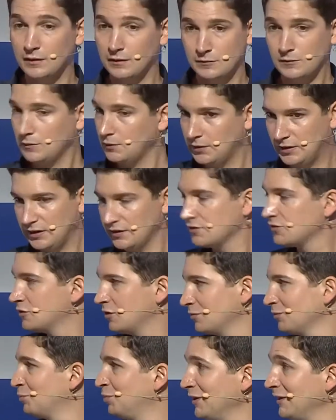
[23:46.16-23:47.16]
He's
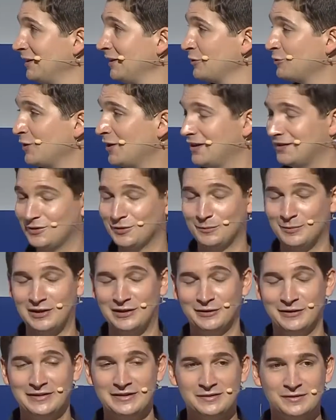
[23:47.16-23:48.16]
completely right
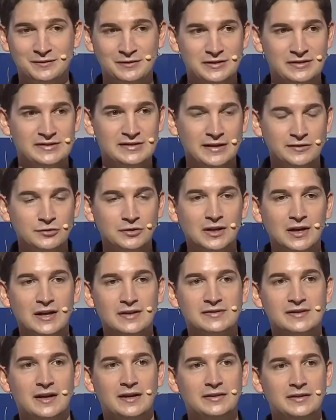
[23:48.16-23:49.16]
about it. Decentralized
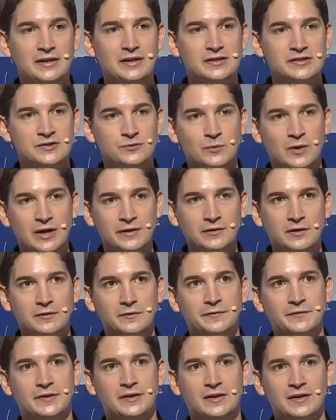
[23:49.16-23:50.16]
ID is one of
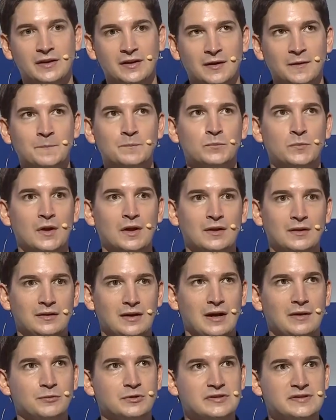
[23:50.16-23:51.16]
the, I
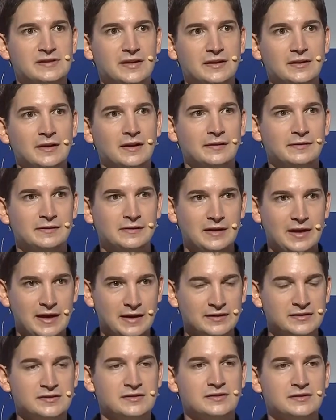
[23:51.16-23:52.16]
would say,
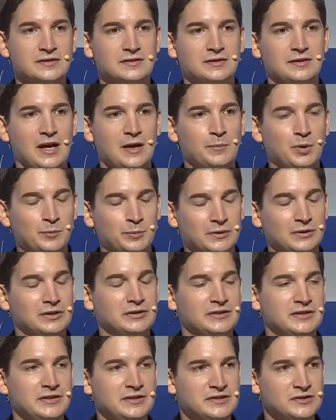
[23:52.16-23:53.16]
next
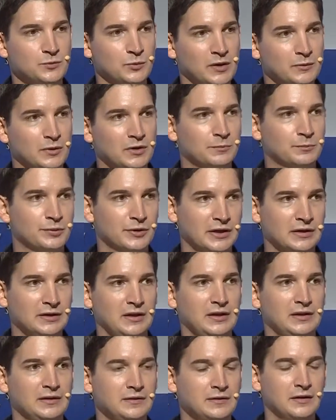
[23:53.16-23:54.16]
capabilities we will bring
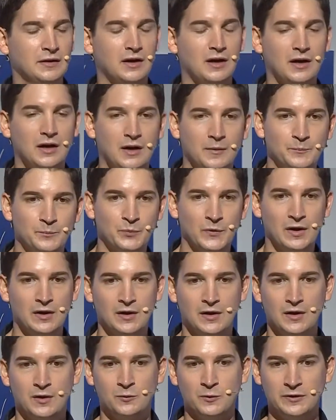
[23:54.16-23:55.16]
in
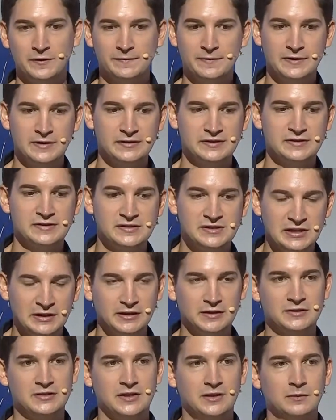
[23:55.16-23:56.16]
with this
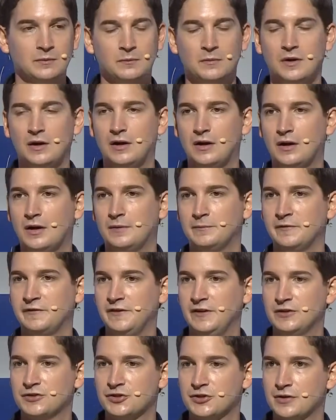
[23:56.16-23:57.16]
ticketing
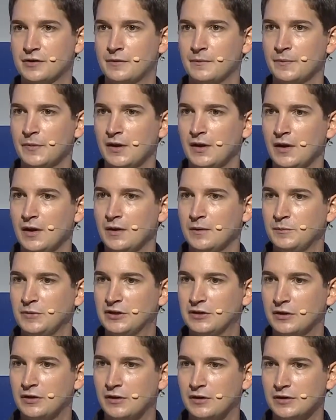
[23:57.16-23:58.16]
feature,
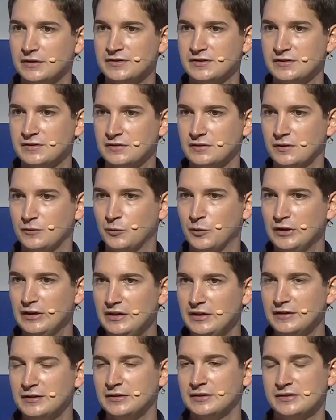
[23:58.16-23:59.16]
because we
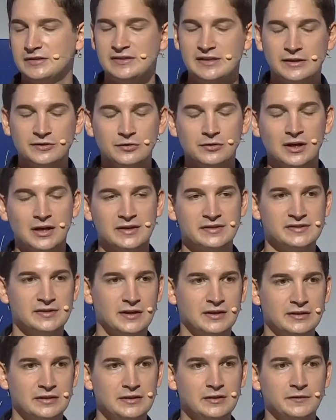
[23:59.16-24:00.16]
need a decentralized
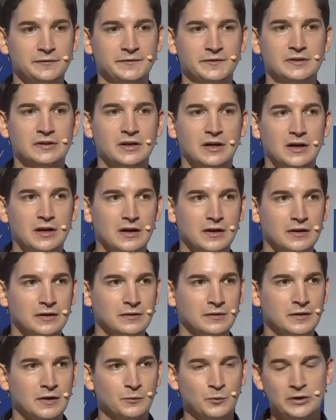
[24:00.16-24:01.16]
ID of the car,
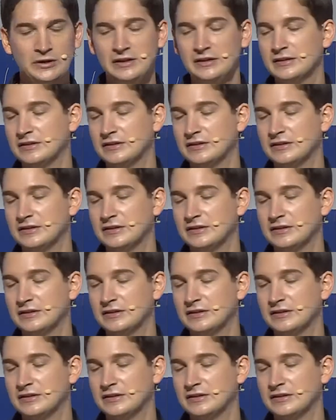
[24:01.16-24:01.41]
we need a